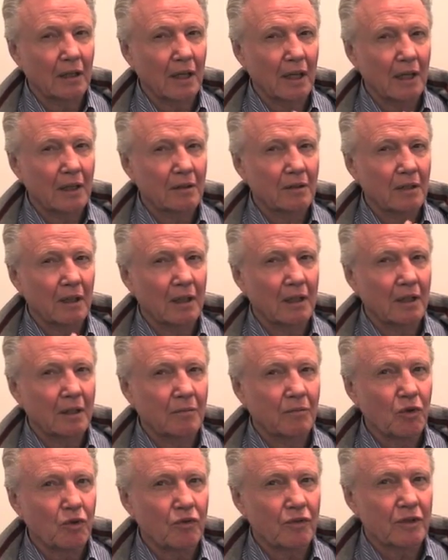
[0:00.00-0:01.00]
I hadn't done any
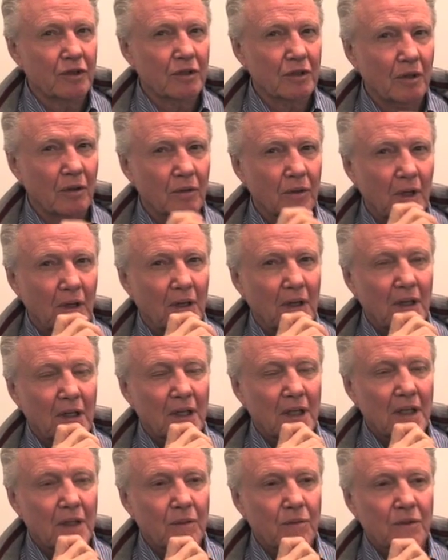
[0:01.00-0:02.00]
movies, so
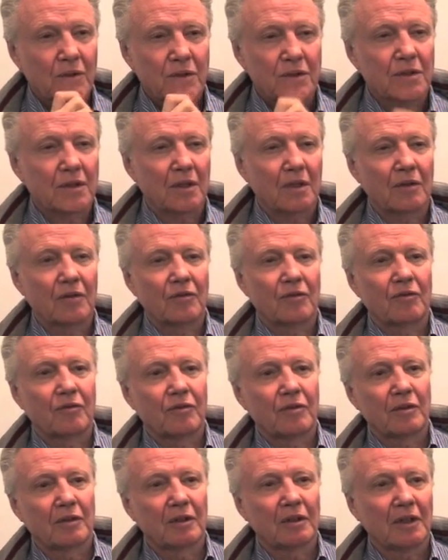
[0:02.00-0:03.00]
he was a
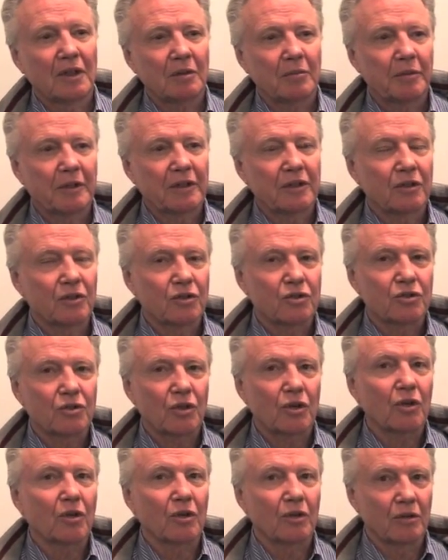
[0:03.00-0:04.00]
little bit
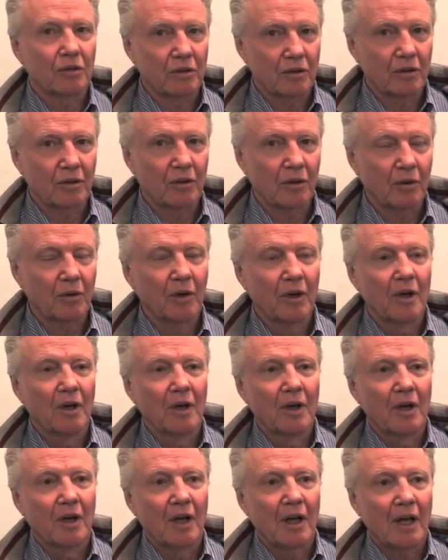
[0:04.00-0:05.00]
concerned, you know.
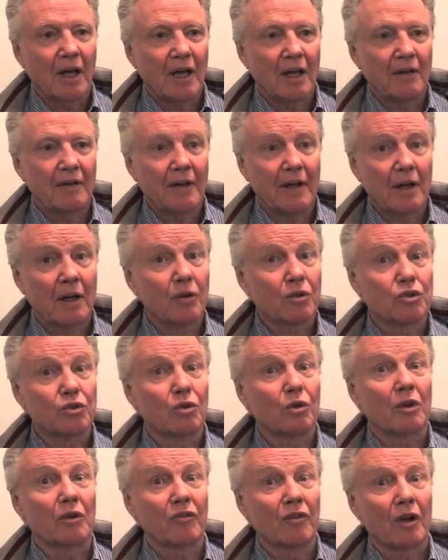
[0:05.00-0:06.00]
And then I was
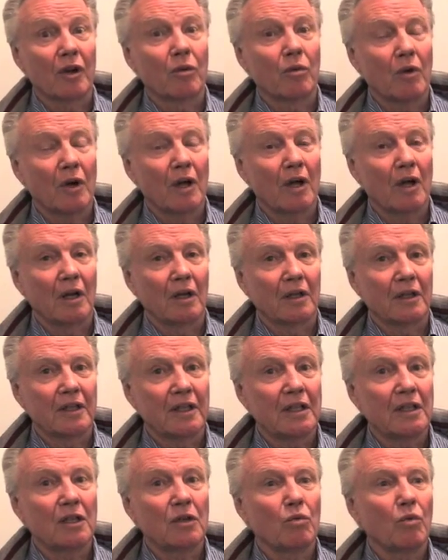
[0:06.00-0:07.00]
doing very well, and
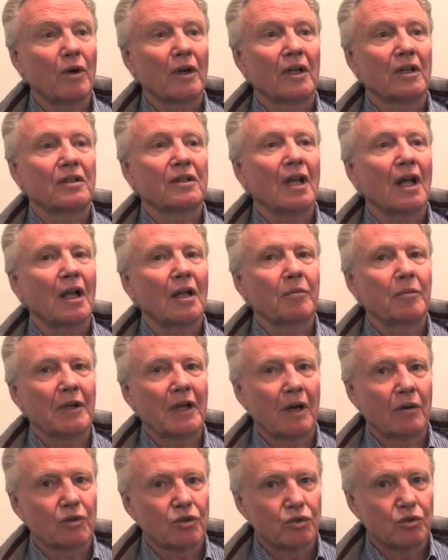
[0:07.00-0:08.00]
he didn't want to tell me
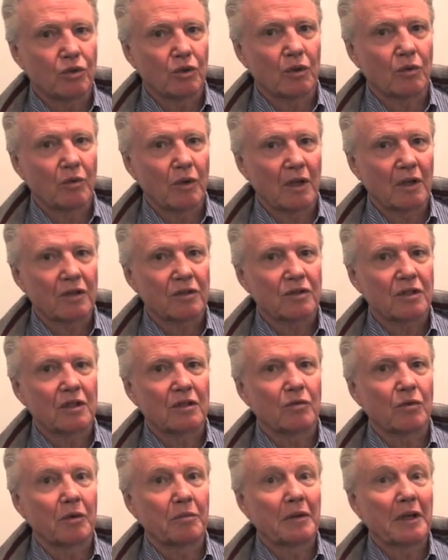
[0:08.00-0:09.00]
I was doing well because he
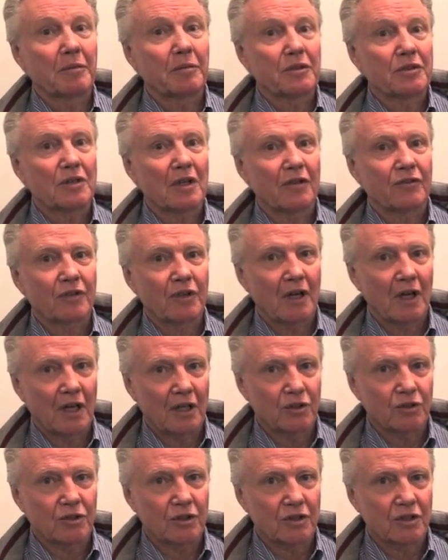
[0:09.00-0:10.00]
didn't want to make me
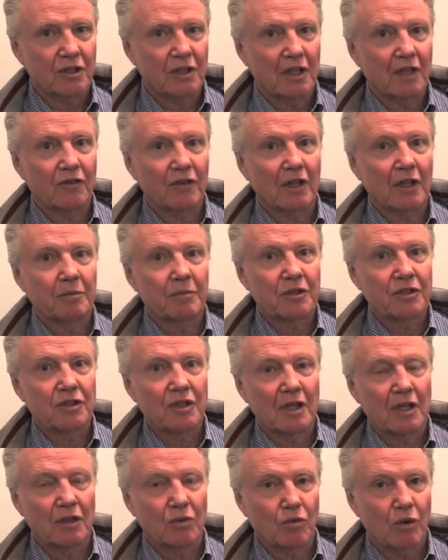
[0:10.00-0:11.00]
self-conscious. He never let me
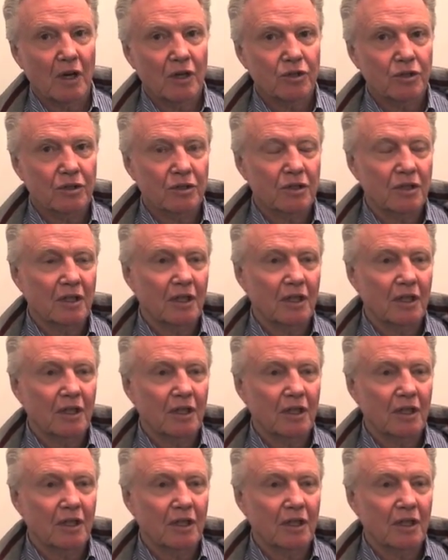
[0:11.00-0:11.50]
see any rushes.